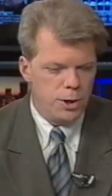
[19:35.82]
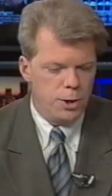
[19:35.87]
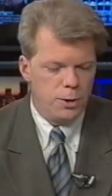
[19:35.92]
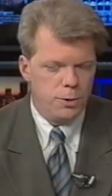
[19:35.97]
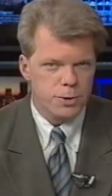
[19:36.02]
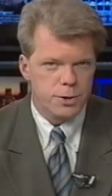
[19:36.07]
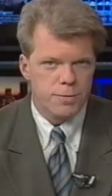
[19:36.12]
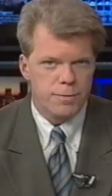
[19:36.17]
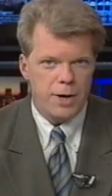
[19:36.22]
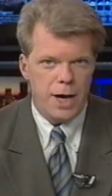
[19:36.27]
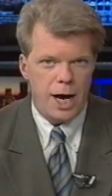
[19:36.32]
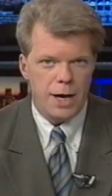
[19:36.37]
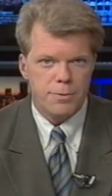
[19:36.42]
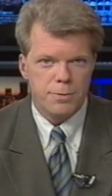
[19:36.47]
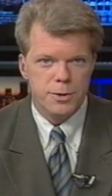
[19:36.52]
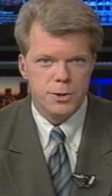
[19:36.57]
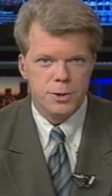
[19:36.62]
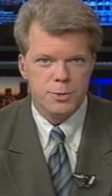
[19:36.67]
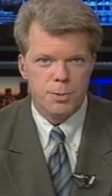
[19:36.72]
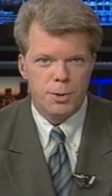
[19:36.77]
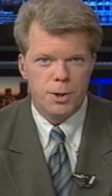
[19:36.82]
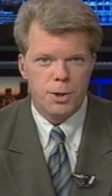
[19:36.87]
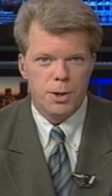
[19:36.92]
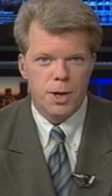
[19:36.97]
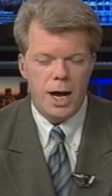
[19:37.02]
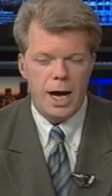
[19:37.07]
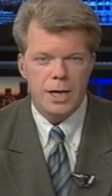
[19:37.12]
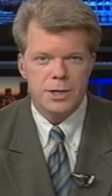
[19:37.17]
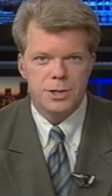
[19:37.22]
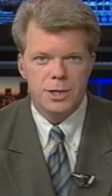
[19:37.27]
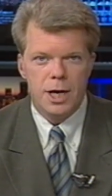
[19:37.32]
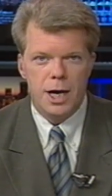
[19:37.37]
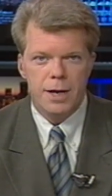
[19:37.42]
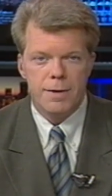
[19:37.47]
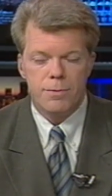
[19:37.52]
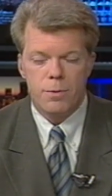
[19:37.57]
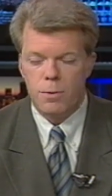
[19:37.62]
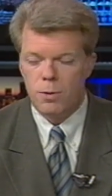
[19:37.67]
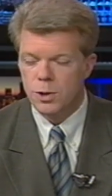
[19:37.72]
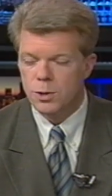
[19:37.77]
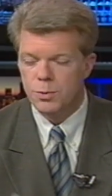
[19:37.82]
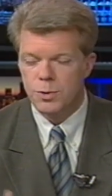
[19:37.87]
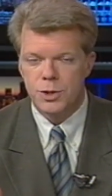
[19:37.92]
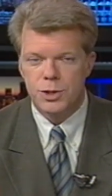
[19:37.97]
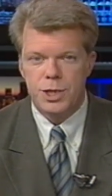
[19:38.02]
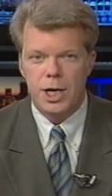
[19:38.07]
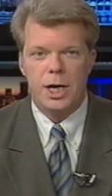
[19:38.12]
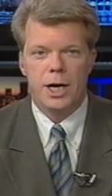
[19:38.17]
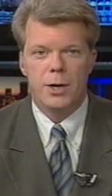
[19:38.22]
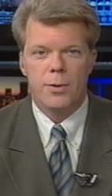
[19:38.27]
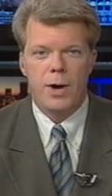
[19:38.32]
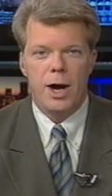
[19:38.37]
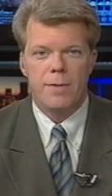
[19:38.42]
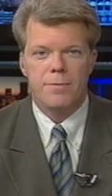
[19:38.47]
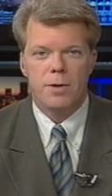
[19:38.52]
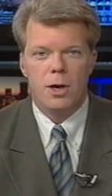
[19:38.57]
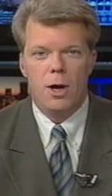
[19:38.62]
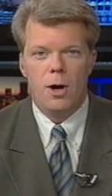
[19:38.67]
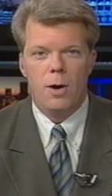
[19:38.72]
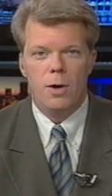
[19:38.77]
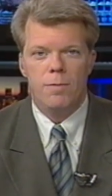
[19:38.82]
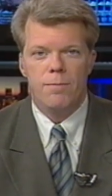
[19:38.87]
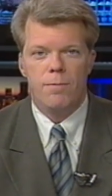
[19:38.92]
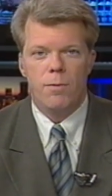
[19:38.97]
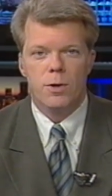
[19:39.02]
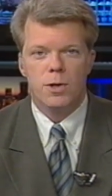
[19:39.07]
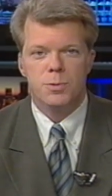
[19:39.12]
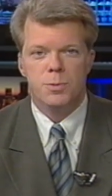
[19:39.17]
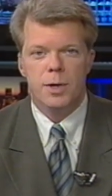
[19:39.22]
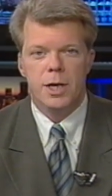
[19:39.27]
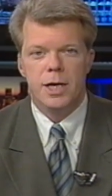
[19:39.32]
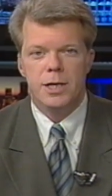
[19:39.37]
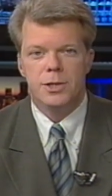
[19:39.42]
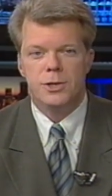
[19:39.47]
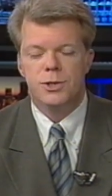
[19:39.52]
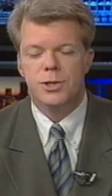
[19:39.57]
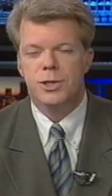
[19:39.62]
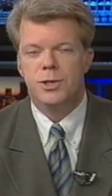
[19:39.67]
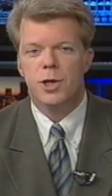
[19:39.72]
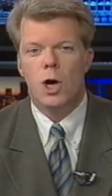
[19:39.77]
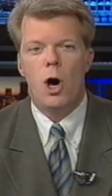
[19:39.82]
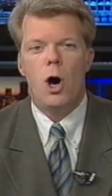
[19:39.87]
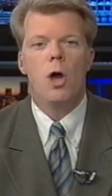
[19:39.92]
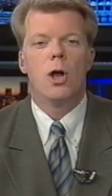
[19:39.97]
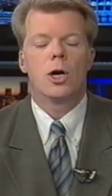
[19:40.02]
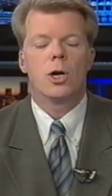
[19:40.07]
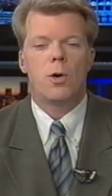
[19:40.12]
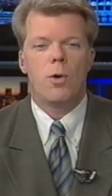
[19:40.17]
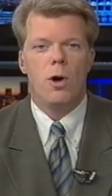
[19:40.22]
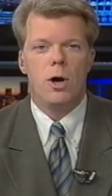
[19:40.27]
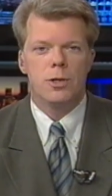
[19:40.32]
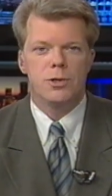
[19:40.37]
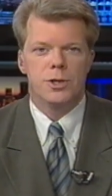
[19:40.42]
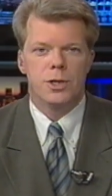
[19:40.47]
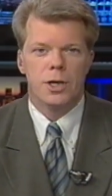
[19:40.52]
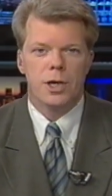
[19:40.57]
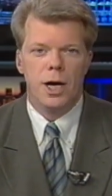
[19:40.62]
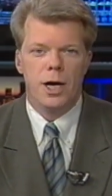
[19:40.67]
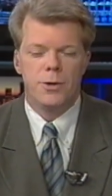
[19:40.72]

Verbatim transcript: News of Catron's murder last night, of course, was telegraphed to law enforcement agencies all across the